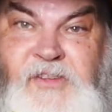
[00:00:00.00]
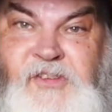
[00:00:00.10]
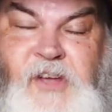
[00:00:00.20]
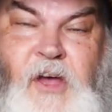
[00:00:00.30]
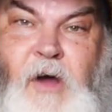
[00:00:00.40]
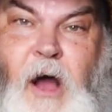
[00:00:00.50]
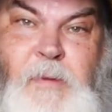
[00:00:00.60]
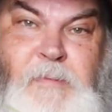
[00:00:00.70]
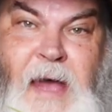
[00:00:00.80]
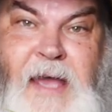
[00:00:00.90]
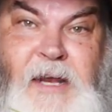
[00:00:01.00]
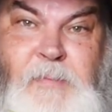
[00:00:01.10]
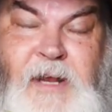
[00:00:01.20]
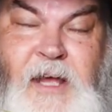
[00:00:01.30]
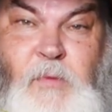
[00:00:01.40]
so I'll be back in a
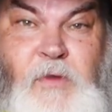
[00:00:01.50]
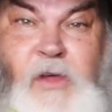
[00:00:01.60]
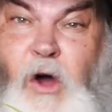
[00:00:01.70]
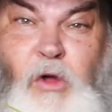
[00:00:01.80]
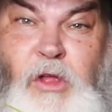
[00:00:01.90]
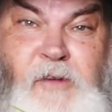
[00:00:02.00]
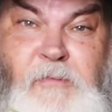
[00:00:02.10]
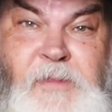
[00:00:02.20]
minute with the whole lot of them